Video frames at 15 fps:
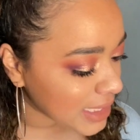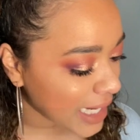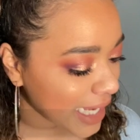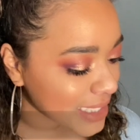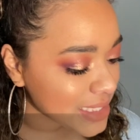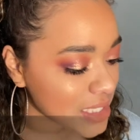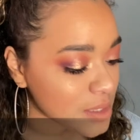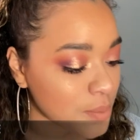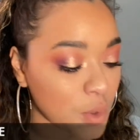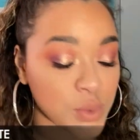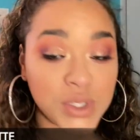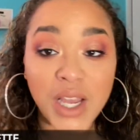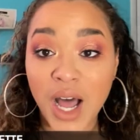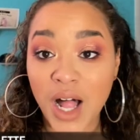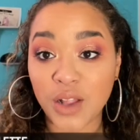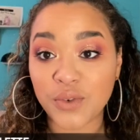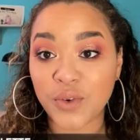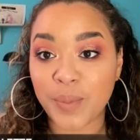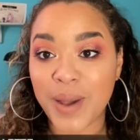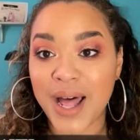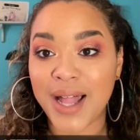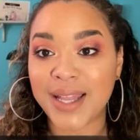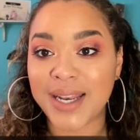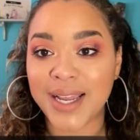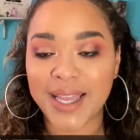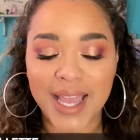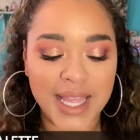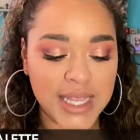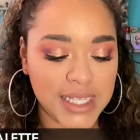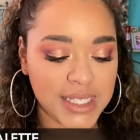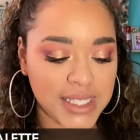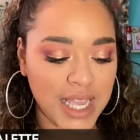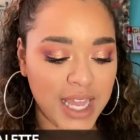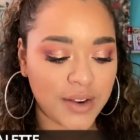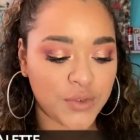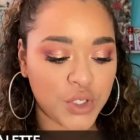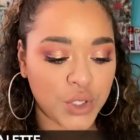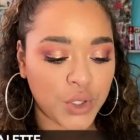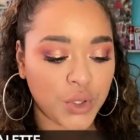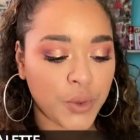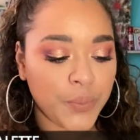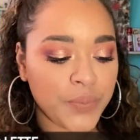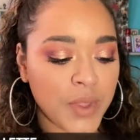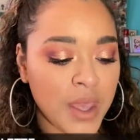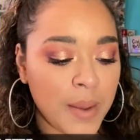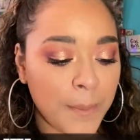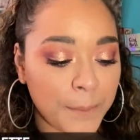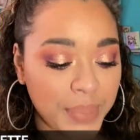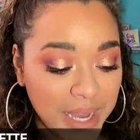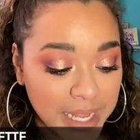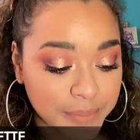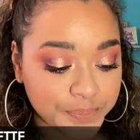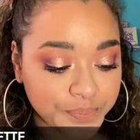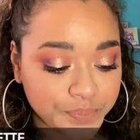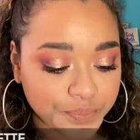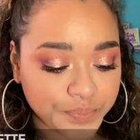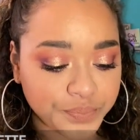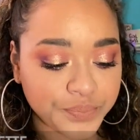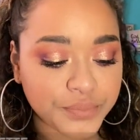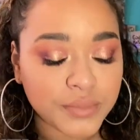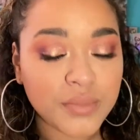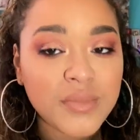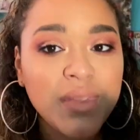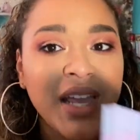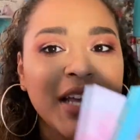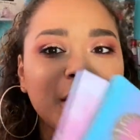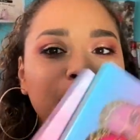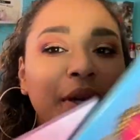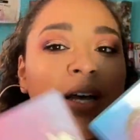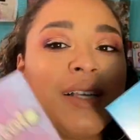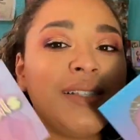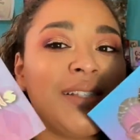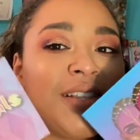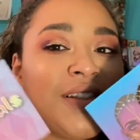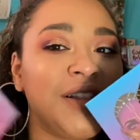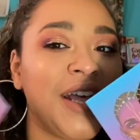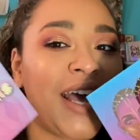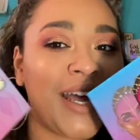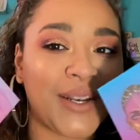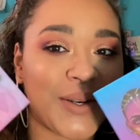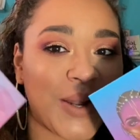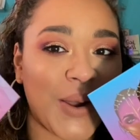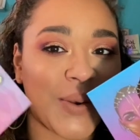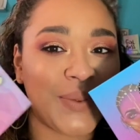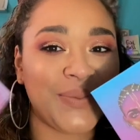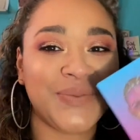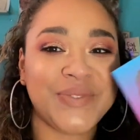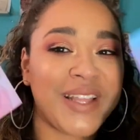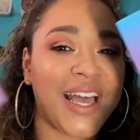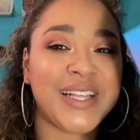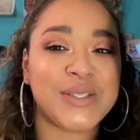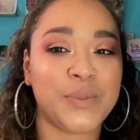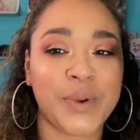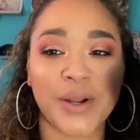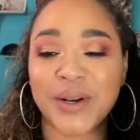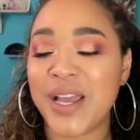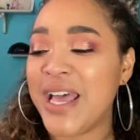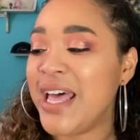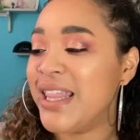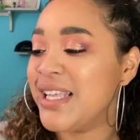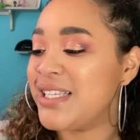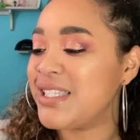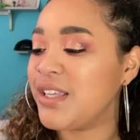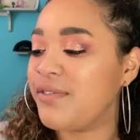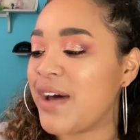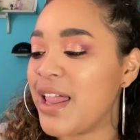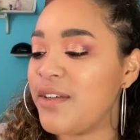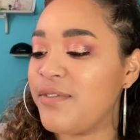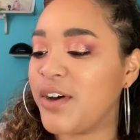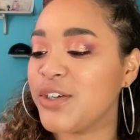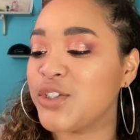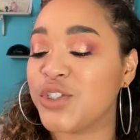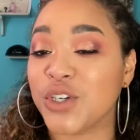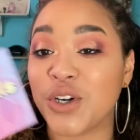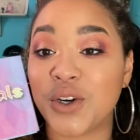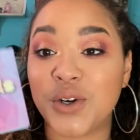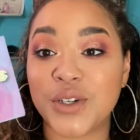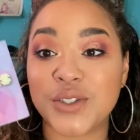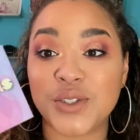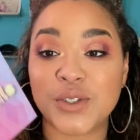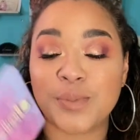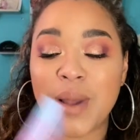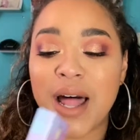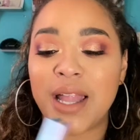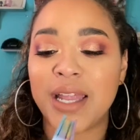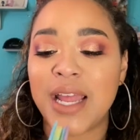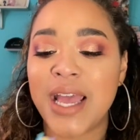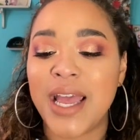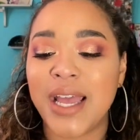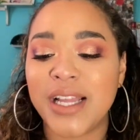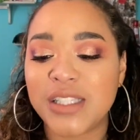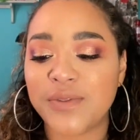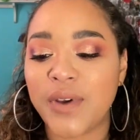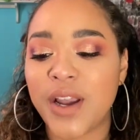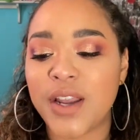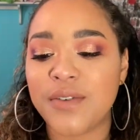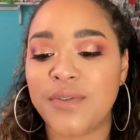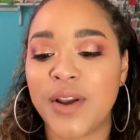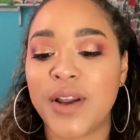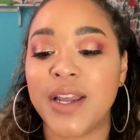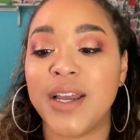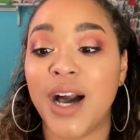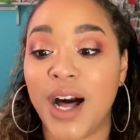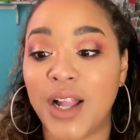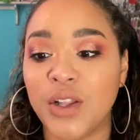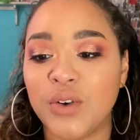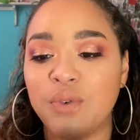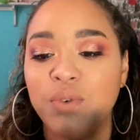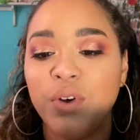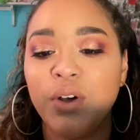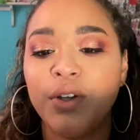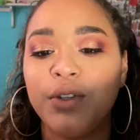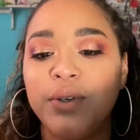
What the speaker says: Next is most colorful palette. Again, this is kind of two, but it's because I don't know, it's weird. This is the Violet Voss Sugar Crystals palette. It's very, very colorful.